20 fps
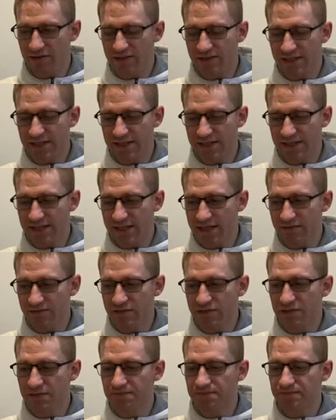tea
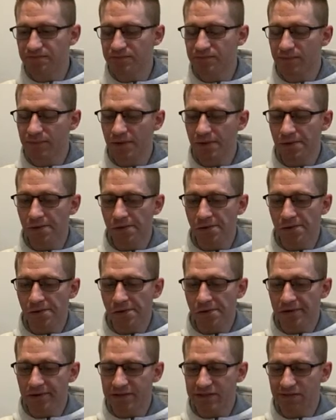leaves,
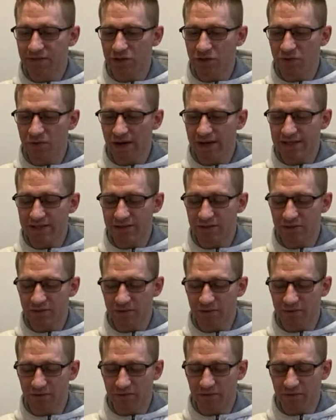because if you do ice
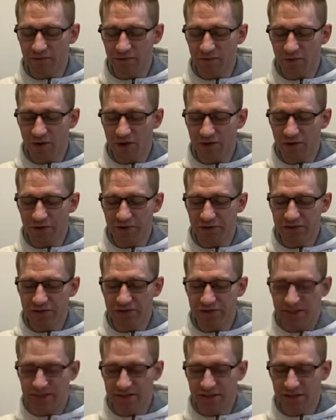cold water, you're just
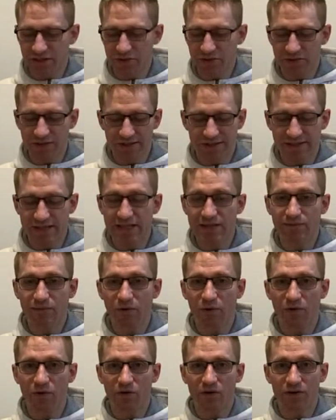going to dilute the tea
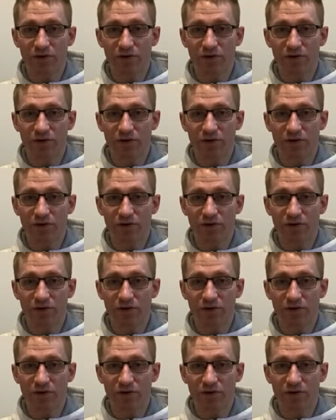more.